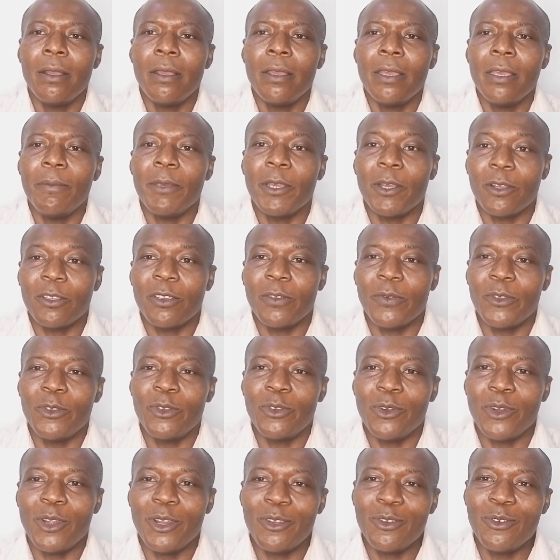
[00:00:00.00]
Because if you do
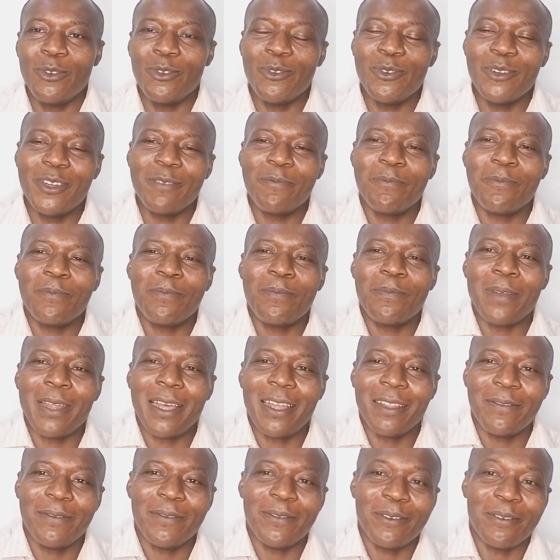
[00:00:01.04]
not know the
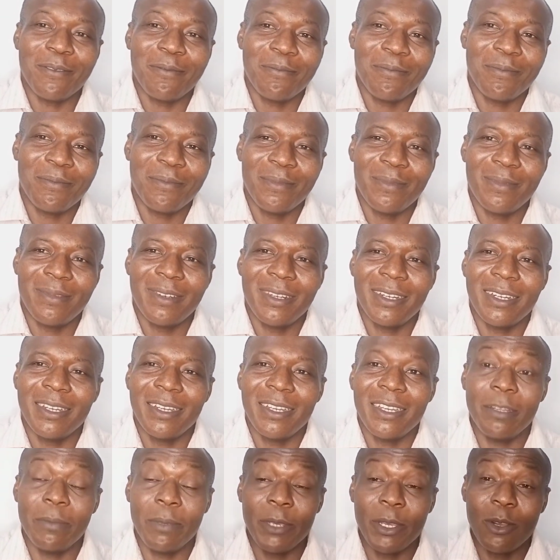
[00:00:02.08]
platform,
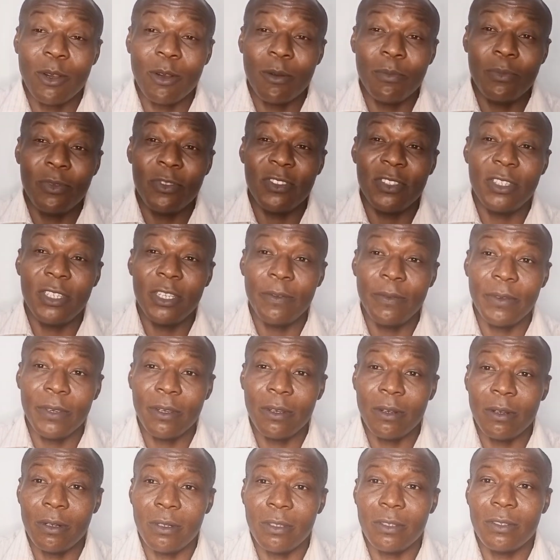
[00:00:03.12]
it becomes
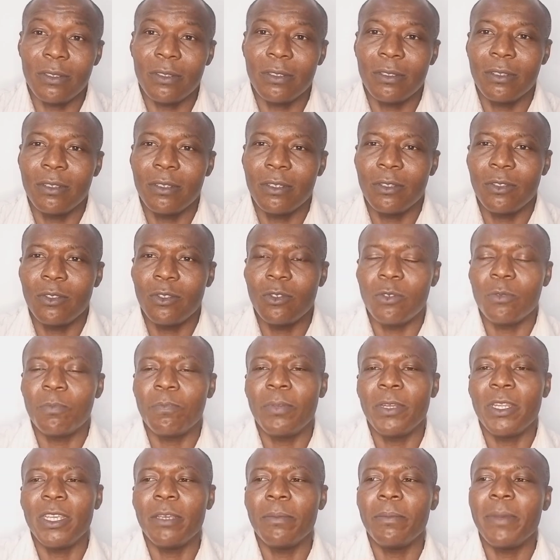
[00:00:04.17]
difficult to
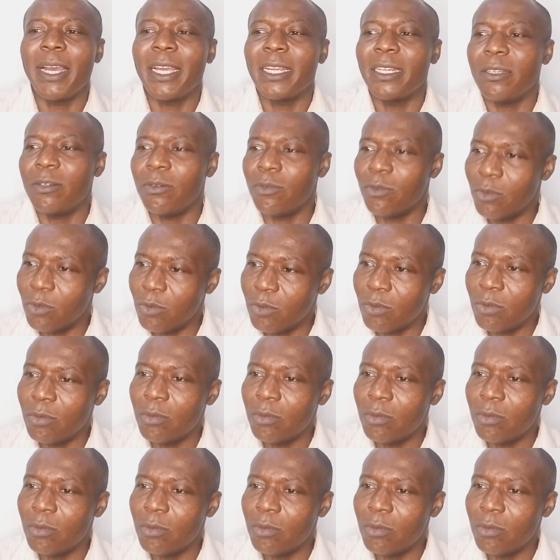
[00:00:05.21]
play by the rule.